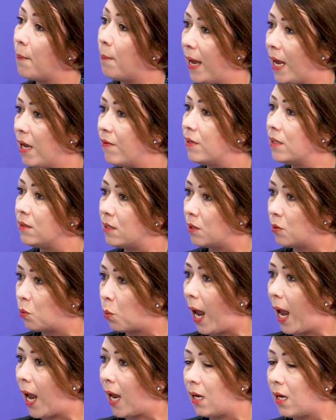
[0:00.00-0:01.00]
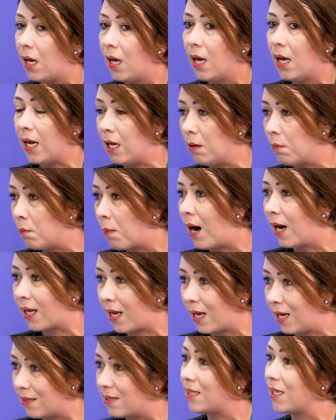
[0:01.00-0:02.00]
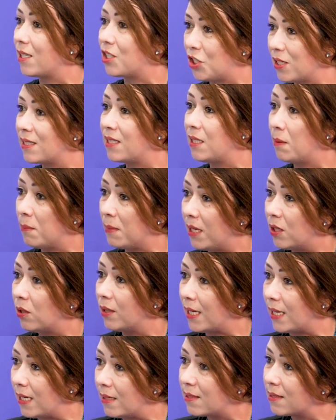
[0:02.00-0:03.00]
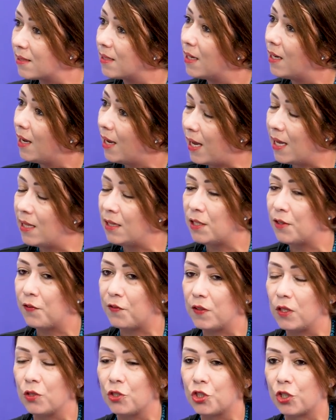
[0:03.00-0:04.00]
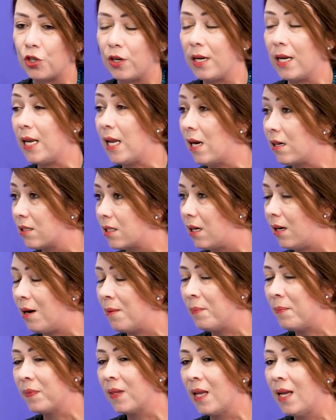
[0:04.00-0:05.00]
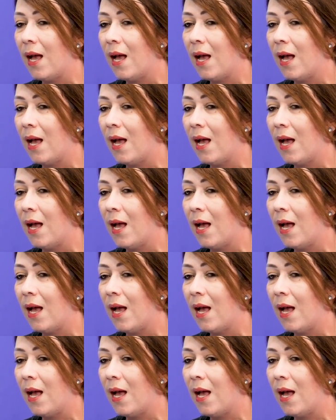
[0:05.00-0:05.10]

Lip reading: paving the way in markets such as the Middle East in the future, near term.